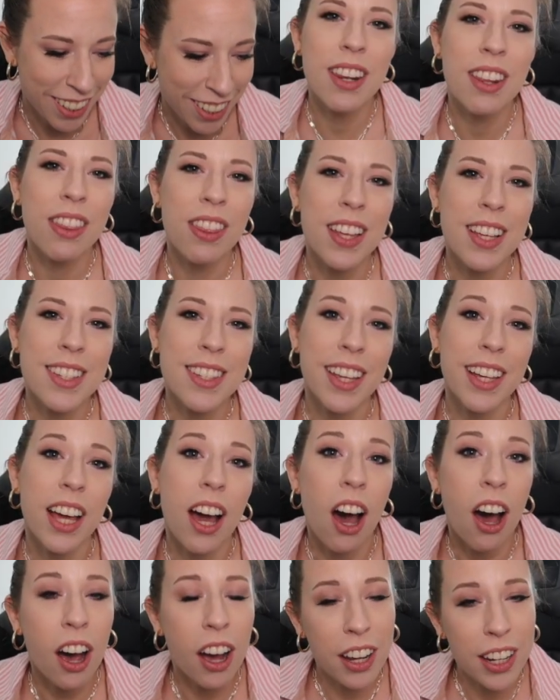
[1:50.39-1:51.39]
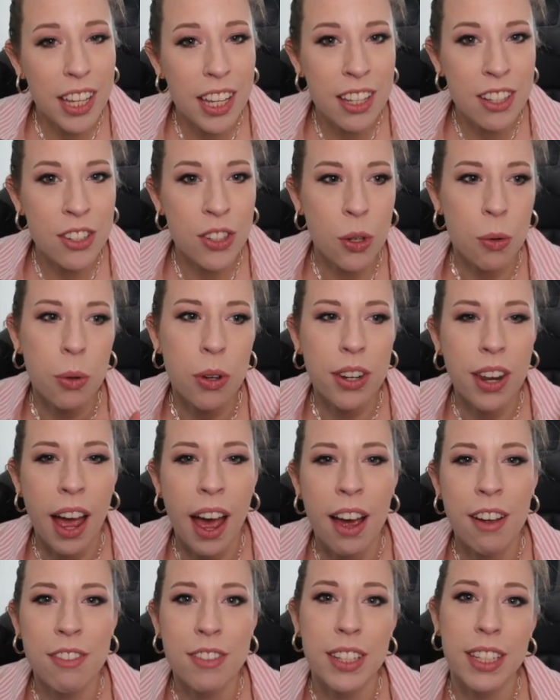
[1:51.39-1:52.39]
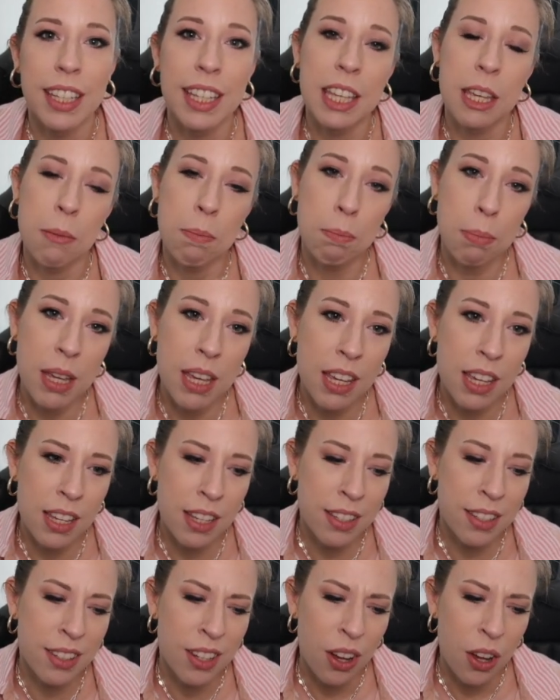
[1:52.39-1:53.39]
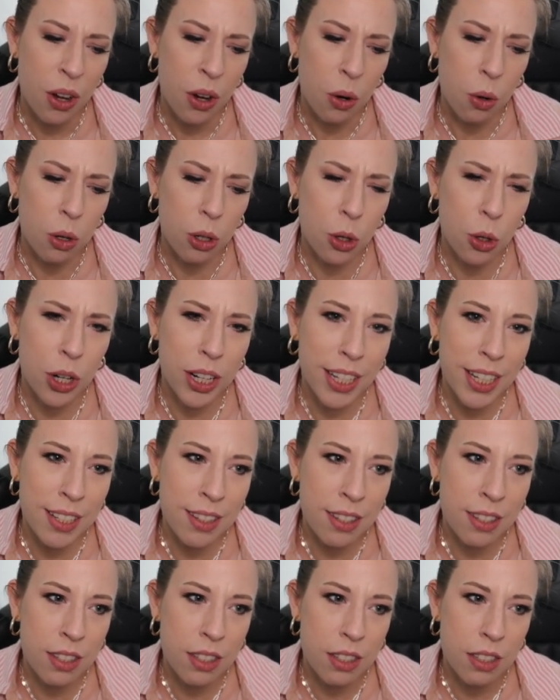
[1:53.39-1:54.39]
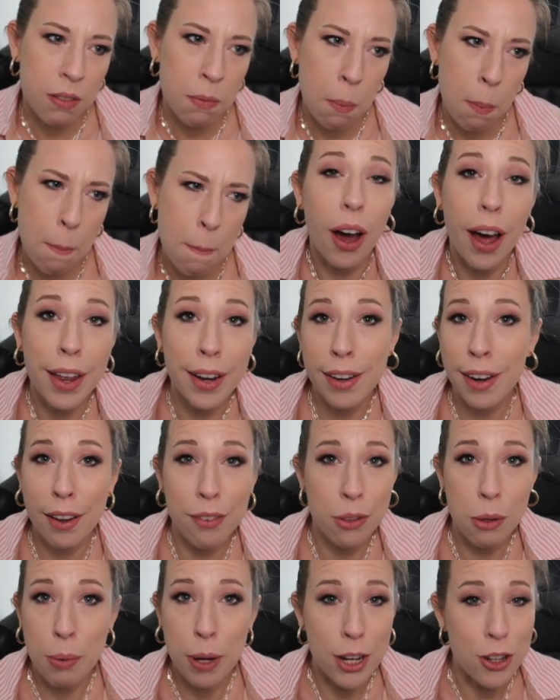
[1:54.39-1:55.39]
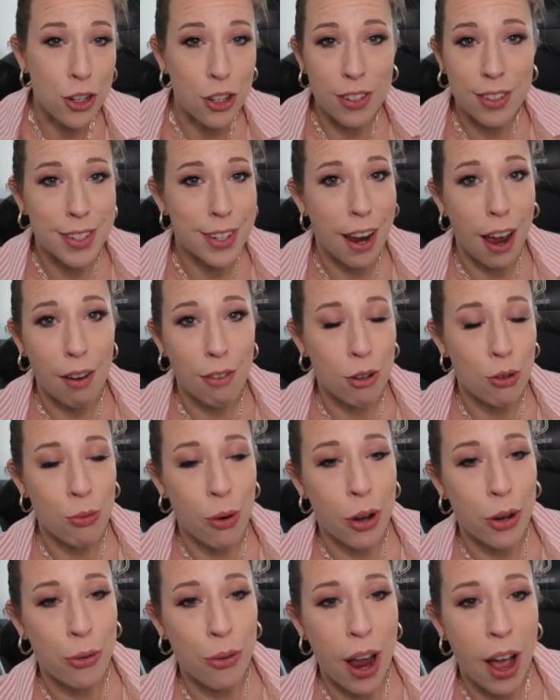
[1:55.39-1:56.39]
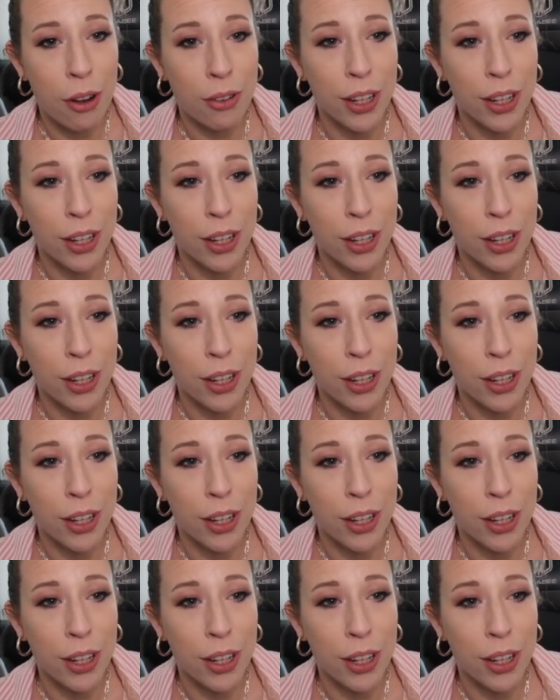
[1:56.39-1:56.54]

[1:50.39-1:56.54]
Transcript: She needed things like honey, so we'd have to keep bees, or crickets. I don't know, I didn't have the patience to have her run